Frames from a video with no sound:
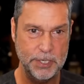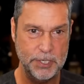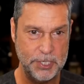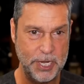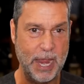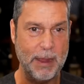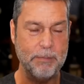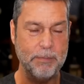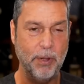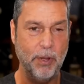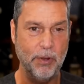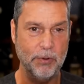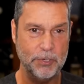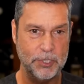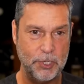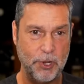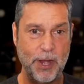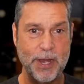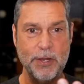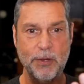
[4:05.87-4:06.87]
chatbot
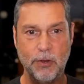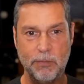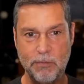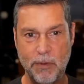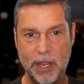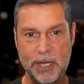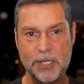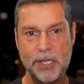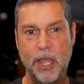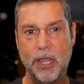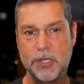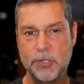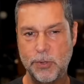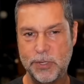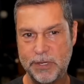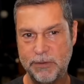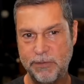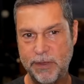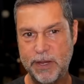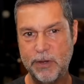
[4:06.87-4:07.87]
trained on my entire
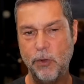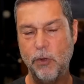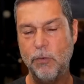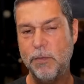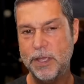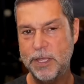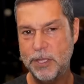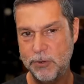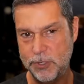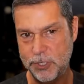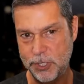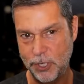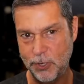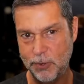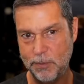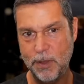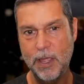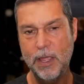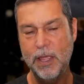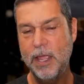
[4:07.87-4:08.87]
Twitter feed, all my
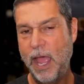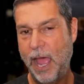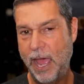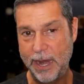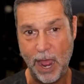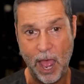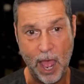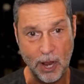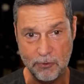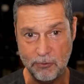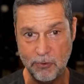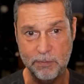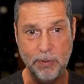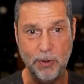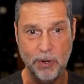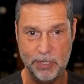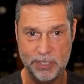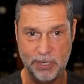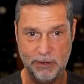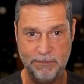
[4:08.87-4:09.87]
YouTube, and 100
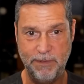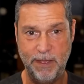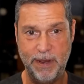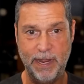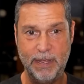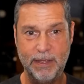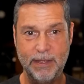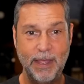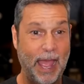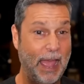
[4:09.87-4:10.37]
books I've fed it.